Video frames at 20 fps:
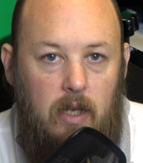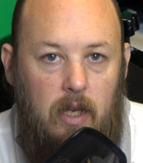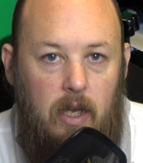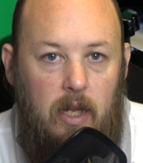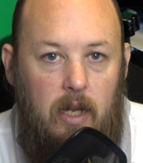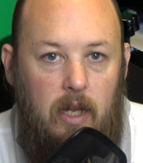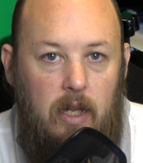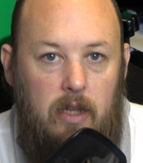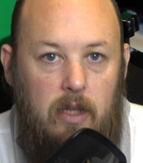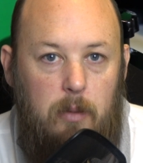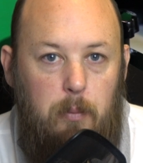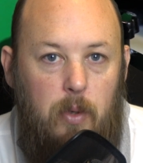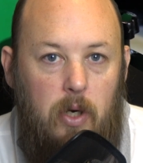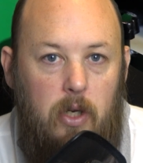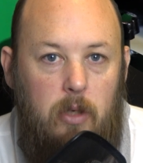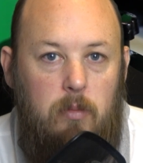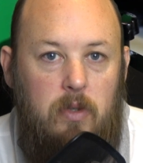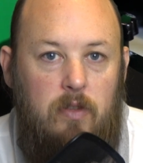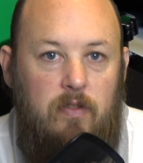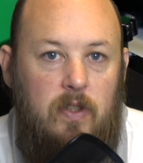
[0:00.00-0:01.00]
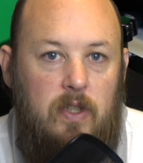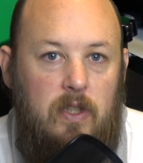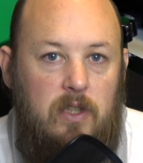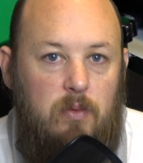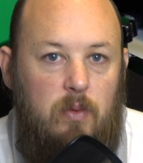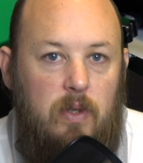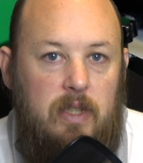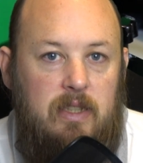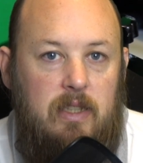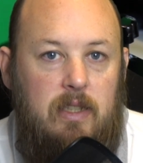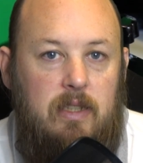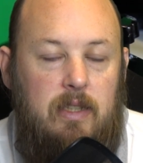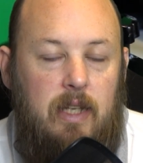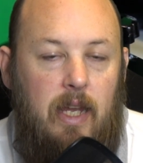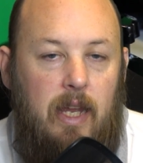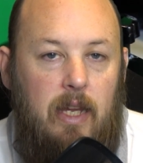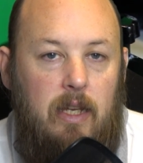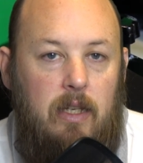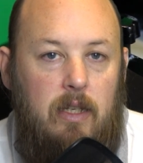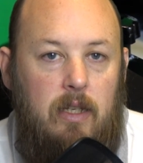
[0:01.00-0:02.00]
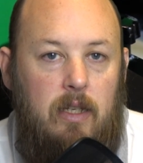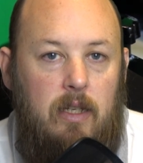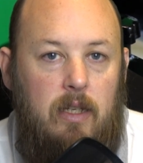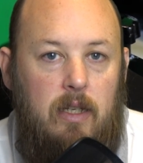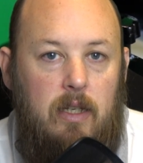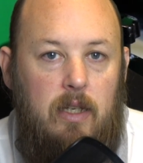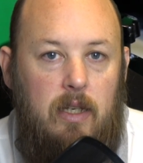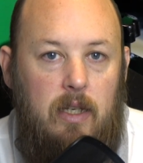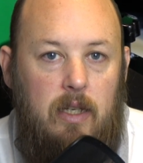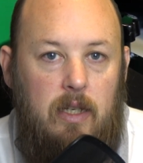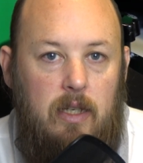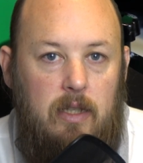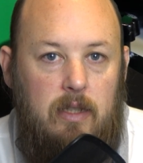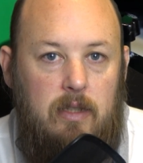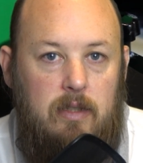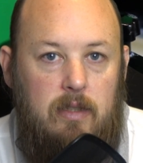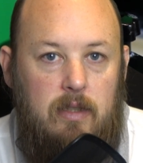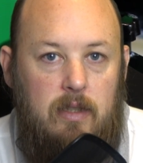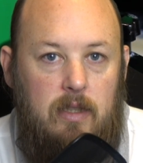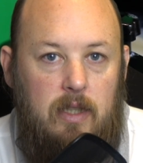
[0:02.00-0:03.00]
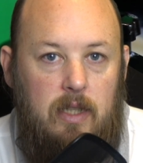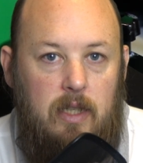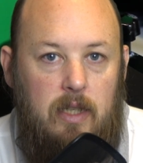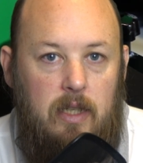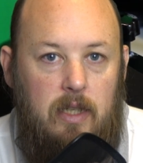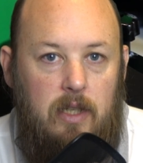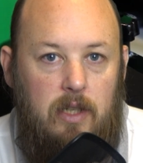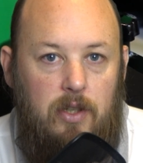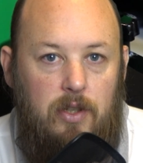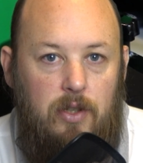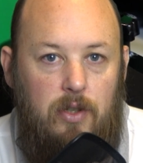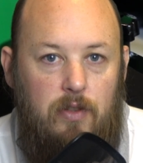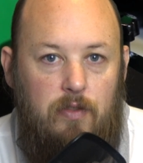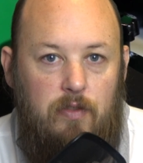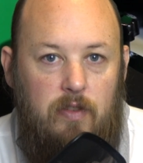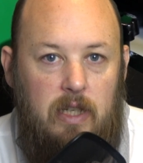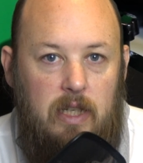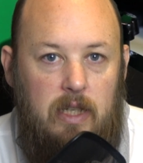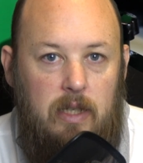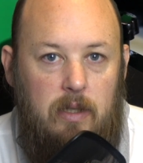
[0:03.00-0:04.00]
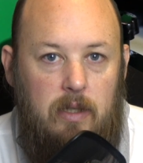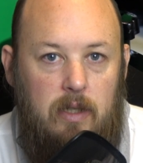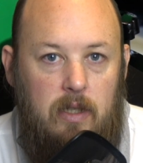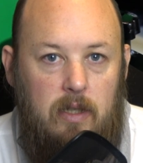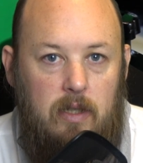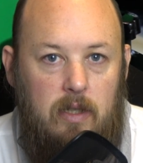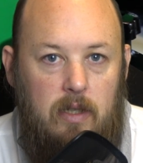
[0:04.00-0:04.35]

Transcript: and at the bottom of this resin tank is the UV